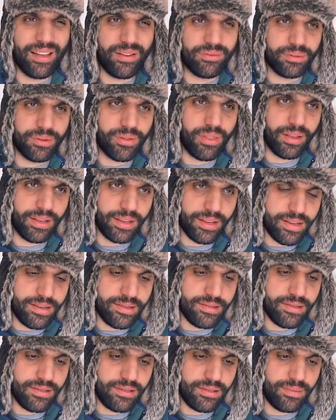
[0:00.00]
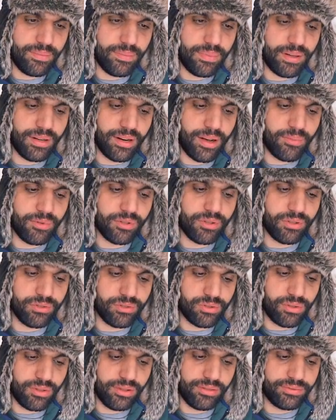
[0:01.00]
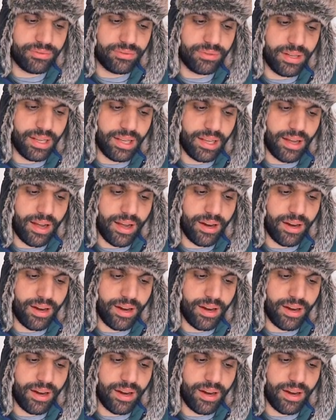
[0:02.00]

everything easier, but I'm a control freak.